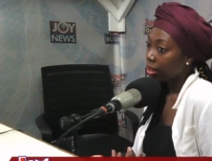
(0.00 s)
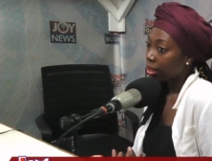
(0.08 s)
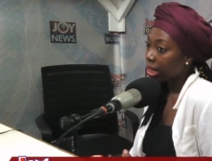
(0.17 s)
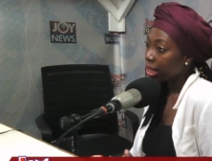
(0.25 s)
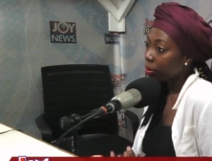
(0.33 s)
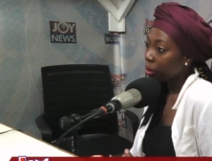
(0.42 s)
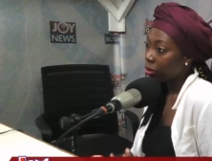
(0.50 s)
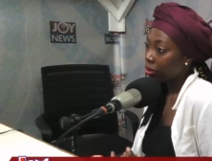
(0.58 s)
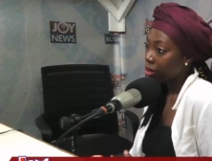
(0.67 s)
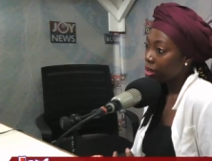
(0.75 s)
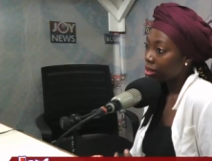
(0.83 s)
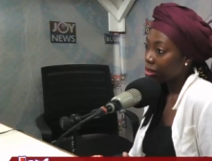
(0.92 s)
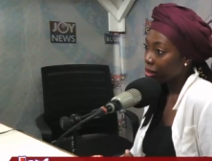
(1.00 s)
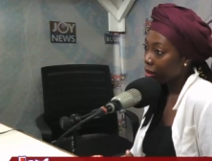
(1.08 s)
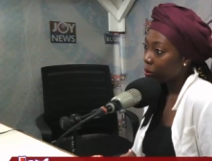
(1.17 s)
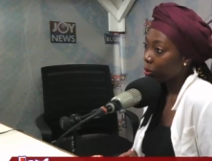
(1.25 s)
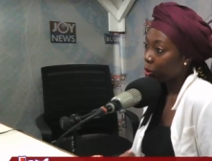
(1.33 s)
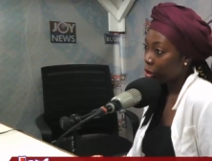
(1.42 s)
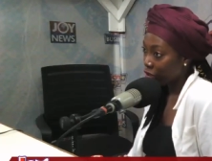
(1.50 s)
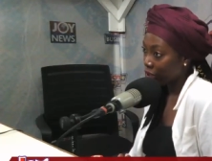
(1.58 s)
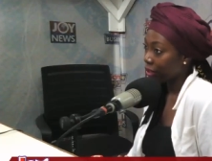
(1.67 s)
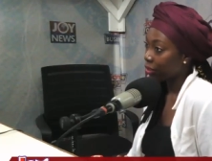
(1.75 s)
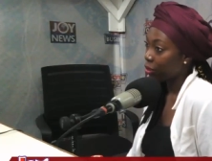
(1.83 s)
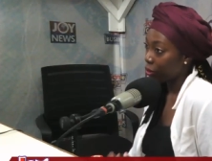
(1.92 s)
Think about starting a
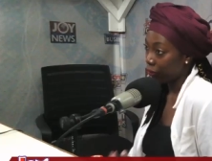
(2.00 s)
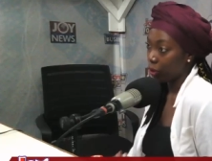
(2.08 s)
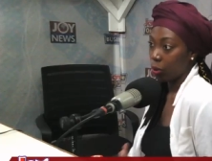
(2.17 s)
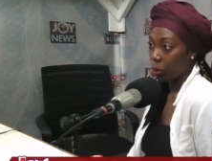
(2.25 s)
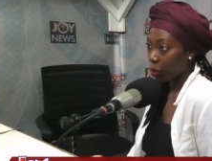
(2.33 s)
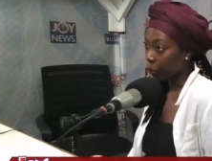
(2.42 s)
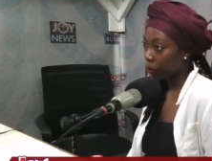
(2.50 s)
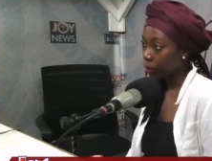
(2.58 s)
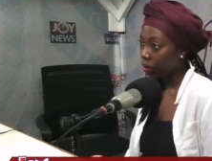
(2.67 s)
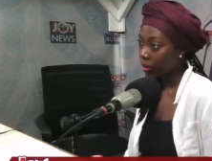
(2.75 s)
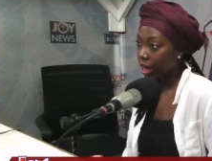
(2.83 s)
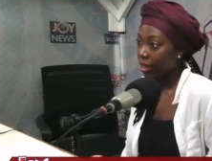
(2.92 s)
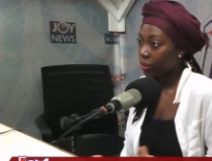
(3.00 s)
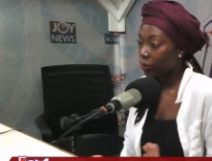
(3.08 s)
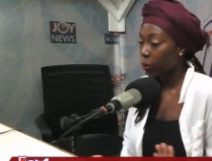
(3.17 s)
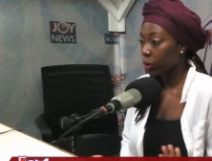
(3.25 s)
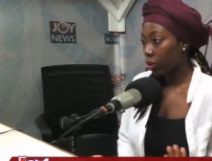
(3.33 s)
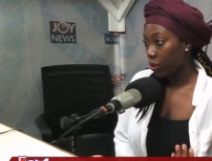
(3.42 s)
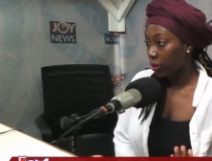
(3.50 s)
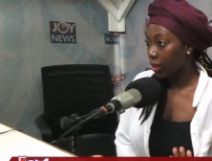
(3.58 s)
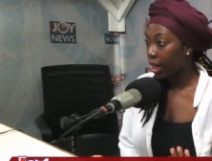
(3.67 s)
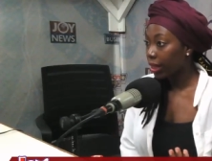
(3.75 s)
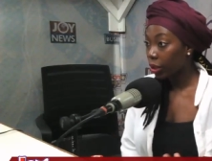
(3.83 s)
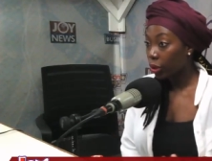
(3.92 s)
project of your own that is focused on
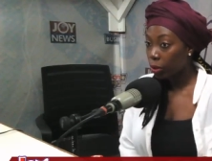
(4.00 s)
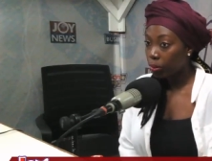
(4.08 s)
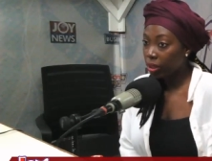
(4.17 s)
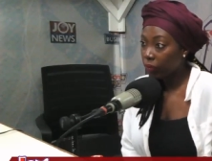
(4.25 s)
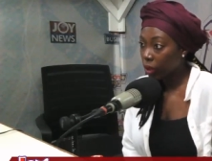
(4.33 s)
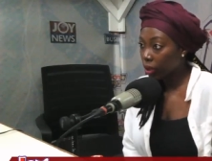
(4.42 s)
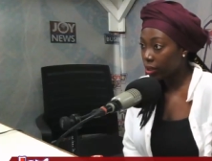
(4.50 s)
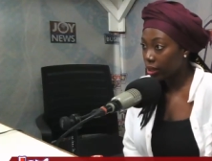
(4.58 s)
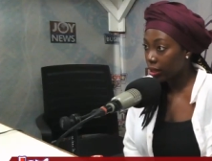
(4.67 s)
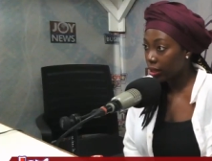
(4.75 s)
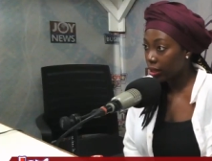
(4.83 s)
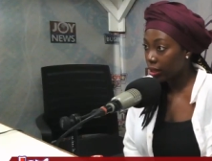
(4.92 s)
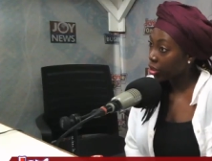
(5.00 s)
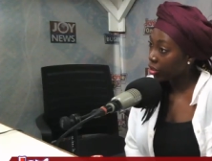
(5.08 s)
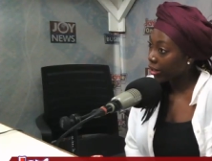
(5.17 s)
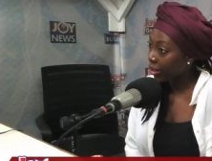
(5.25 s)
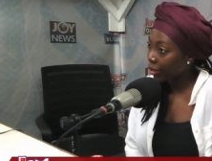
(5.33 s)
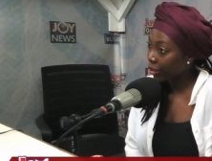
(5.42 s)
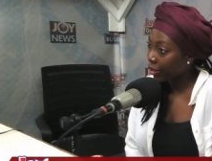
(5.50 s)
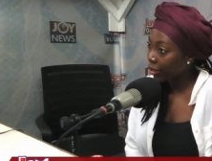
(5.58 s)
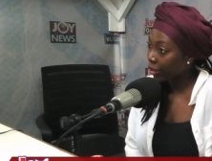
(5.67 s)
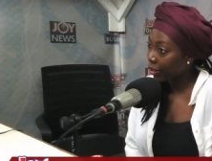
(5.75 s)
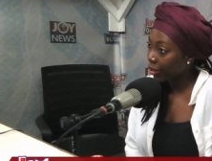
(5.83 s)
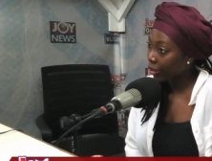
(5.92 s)
that. It could be a volunteer project, it could
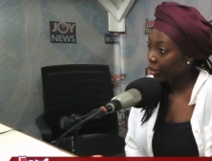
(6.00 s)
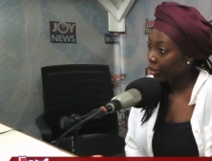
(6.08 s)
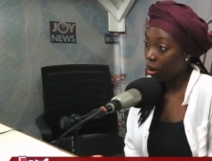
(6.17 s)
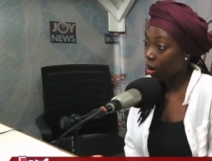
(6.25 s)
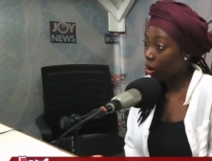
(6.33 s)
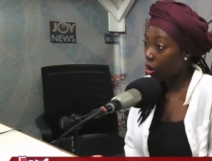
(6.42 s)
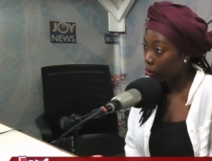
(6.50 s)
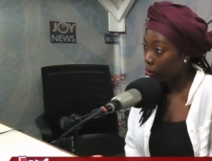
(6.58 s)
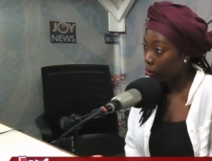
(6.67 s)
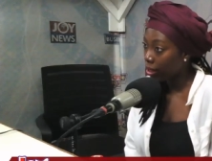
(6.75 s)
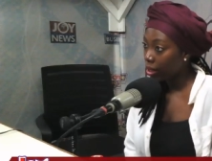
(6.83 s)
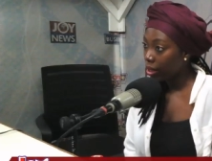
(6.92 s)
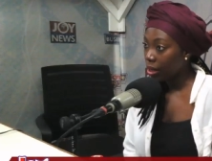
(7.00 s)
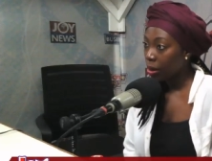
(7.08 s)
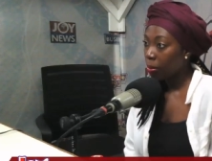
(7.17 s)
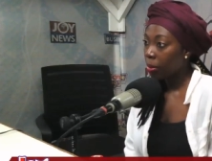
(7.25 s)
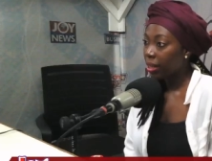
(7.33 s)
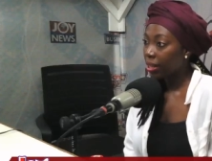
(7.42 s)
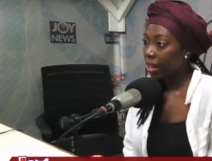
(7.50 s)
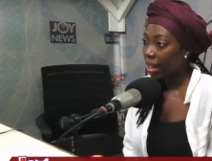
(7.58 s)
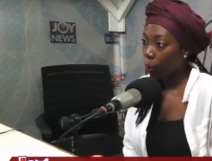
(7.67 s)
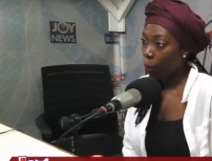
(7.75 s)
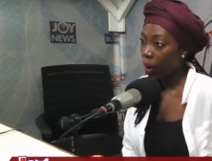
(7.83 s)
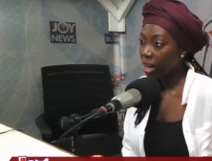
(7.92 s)
be a hobby, but
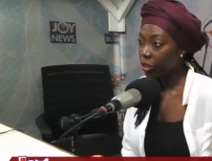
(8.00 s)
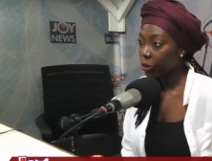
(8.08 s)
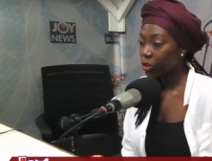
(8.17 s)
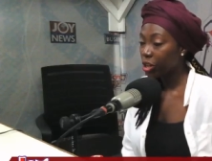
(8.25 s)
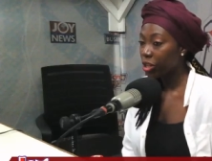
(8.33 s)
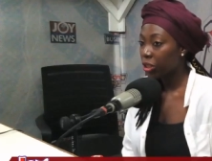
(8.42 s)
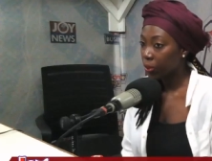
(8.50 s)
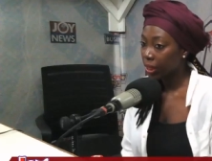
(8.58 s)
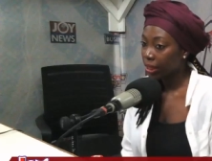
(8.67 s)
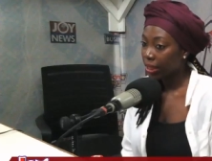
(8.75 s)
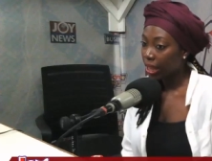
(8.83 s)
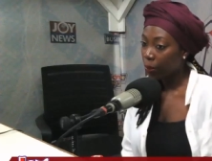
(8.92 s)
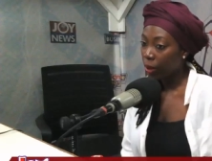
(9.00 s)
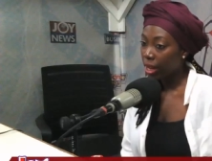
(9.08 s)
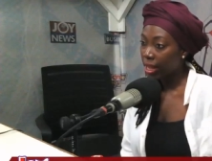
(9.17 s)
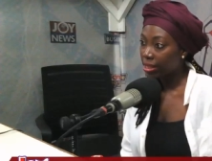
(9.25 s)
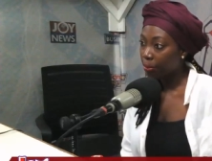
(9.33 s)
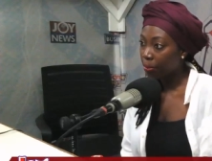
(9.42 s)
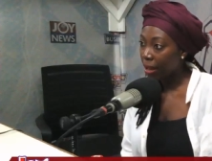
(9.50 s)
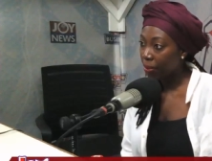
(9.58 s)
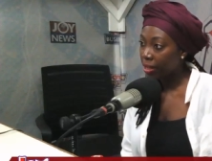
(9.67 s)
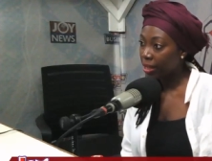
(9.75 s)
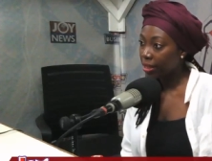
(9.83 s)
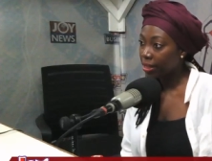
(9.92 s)
when you start doing that, what ends up
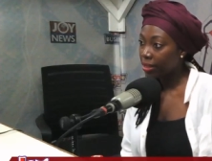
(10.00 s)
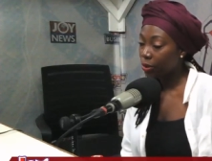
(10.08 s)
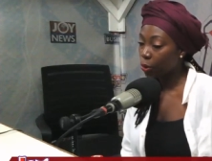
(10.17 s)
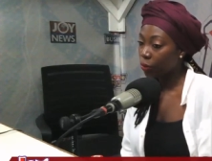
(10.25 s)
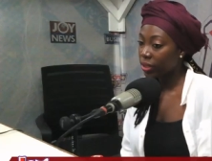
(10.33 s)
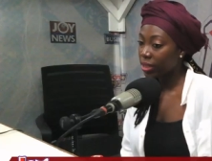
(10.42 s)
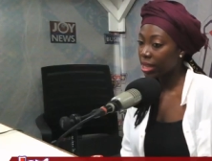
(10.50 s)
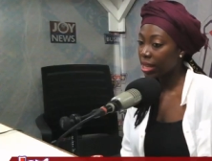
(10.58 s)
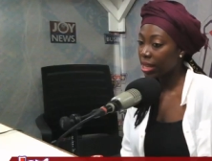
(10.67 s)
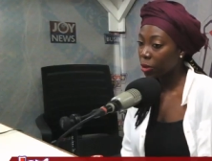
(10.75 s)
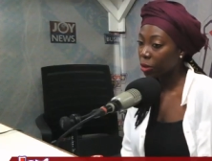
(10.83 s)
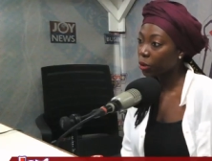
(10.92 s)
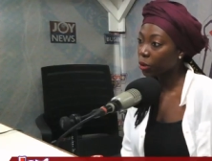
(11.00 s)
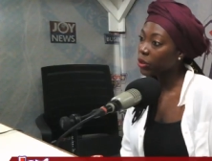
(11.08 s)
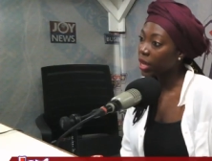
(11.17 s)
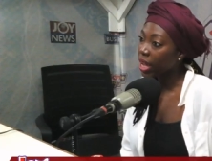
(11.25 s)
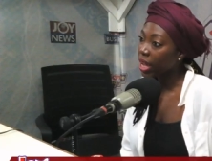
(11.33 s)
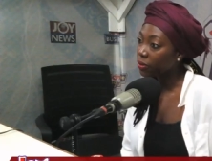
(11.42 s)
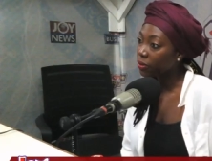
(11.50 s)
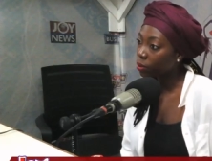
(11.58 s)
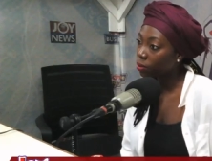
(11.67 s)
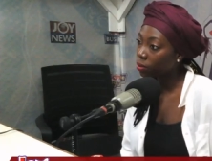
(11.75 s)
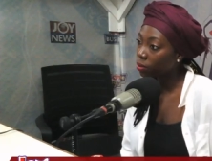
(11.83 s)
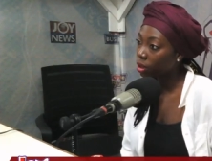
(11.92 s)
happening is over time, you're going to have to
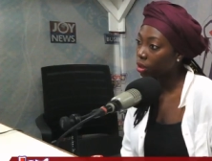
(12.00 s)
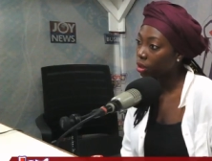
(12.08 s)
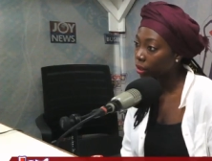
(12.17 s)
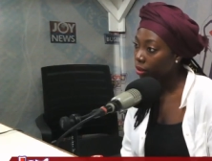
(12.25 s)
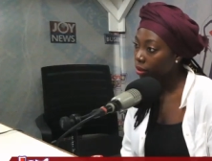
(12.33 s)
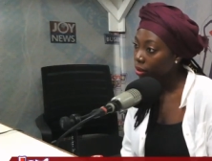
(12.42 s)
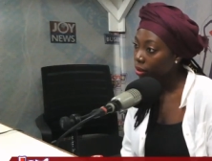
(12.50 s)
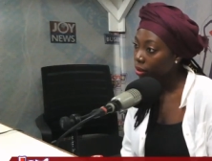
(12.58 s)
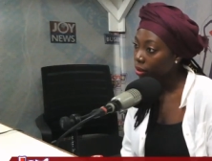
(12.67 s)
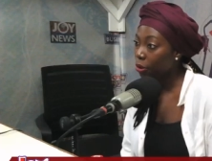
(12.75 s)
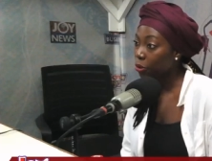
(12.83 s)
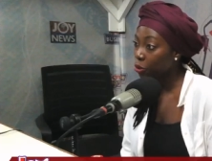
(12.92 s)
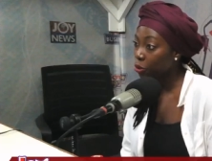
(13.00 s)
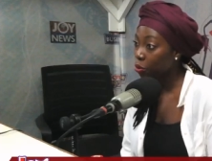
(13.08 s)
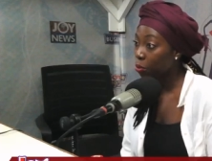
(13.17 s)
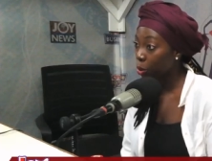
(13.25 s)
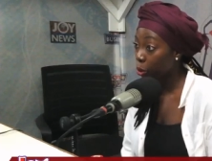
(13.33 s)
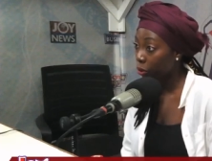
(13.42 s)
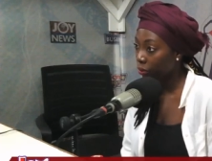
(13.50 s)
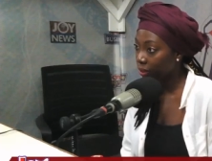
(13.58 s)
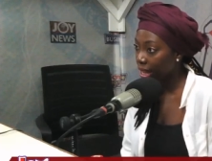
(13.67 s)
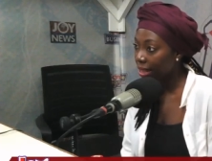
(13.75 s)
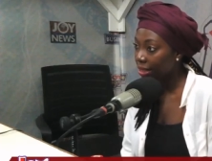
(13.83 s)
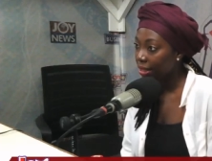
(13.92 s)
learn how to do more of
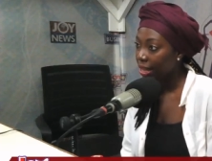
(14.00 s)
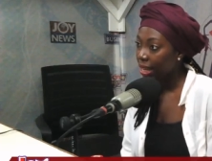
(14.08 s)
that.